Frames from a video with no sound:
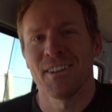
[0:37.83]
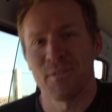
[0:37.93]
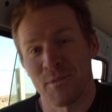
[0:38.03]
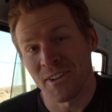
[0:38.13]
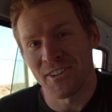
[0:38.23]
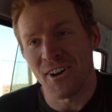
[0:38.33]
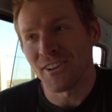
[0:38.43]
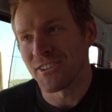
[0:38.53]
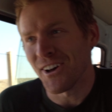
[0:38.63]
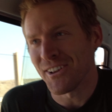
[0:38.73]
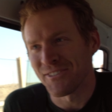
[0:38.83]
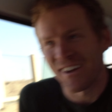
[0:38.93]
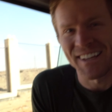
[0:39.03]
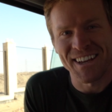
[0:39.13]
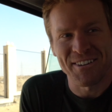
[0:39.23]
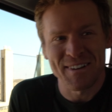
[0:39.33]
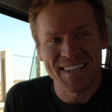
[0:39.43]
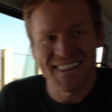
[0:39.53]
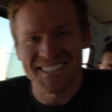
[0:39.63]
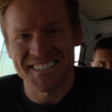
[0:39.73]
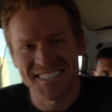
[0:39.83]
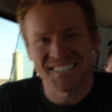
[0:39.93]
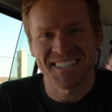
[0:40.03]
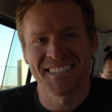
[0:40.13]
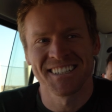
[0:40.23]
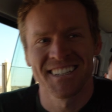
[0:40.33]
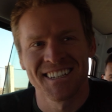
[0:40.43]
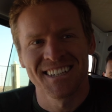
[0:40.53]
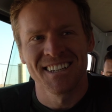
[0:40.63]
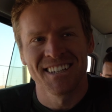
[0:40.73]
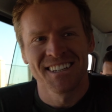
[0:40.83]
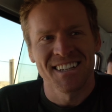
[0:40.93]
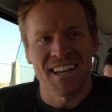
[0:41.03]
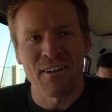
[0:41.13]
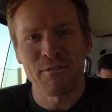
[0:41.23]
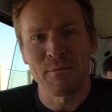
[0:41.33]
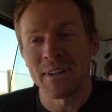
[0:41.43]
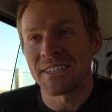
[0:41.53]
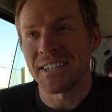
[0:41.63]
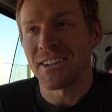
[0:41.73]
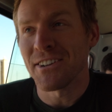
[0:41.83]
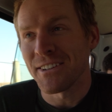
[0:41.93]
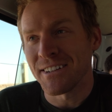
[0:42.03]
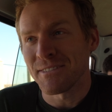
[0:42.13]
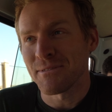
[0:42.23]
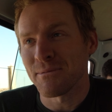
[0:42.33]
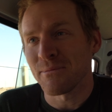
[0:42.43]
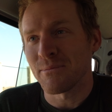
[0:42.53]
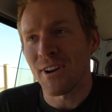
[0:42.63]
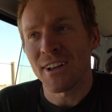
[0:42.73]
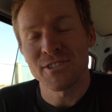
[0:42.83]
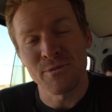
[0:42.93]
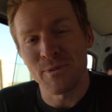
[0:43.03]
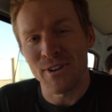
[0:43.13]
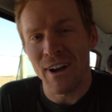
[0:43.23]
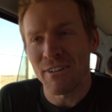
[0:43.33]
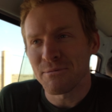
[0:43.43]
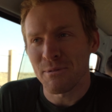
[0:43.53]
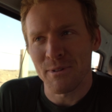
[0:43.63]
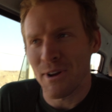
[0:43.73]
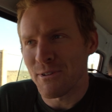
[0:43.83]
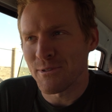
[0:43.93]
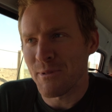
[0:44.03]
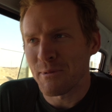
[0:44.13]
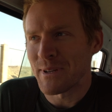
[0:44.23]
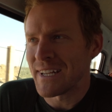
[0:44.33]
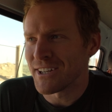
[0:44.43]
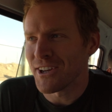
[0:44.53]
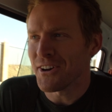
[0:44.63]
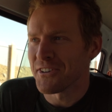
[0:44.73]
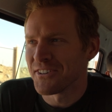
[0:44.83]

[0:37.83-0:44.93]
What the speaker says: We're in a dollar right now, man. This is, everybody's here and we're not super crowded, but we're going to where we need to go.